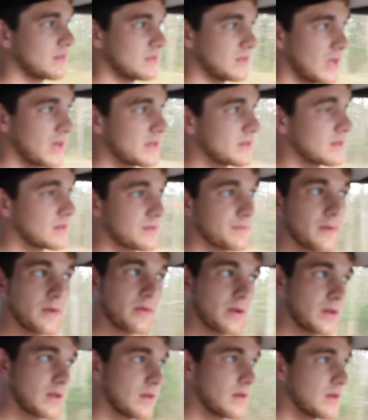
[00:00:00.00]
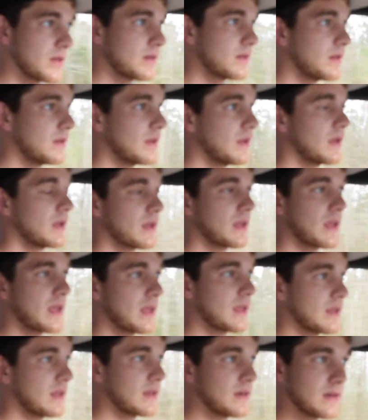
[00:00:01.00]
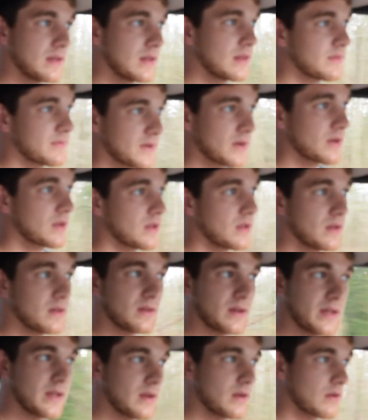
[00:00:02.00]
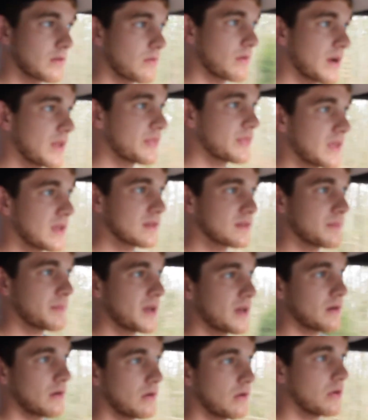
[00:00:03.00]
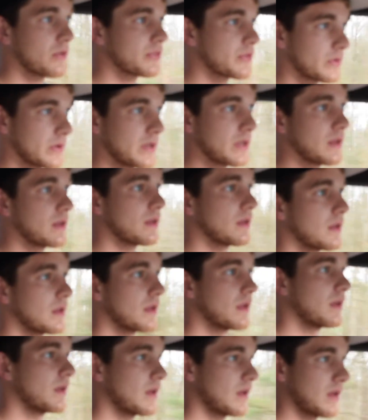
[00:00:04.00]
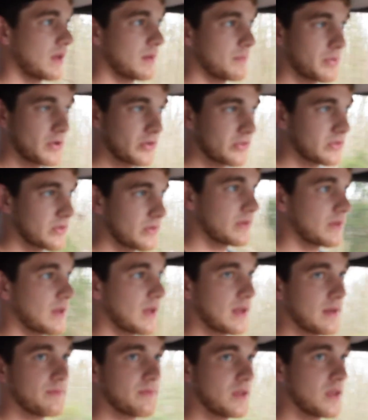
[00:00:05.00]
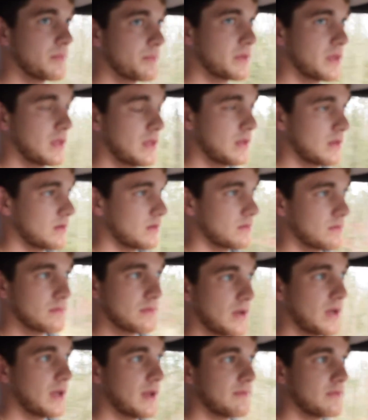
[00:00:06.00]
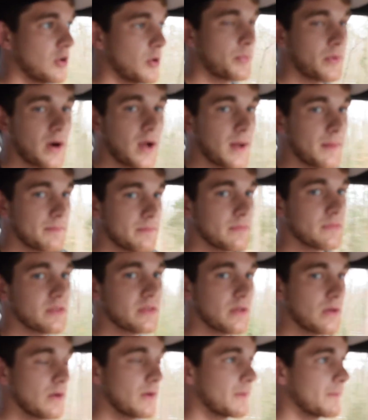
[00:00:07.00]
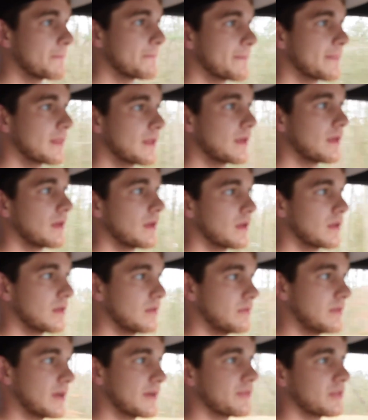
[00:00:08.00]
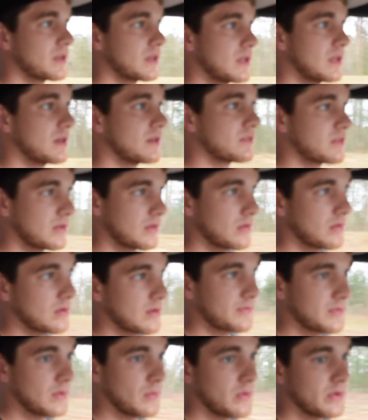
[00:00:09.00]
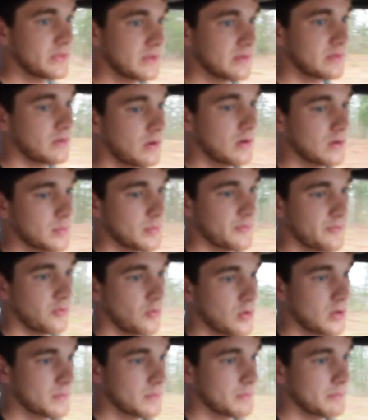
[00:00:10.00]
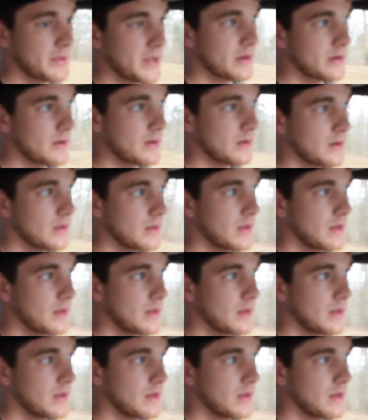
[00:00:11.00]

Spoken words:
Lund is very good. AED is very good. I hear great things about all three, and personally I have B&P and I have no problem. So you definitely need a tune if you want this car to perform better.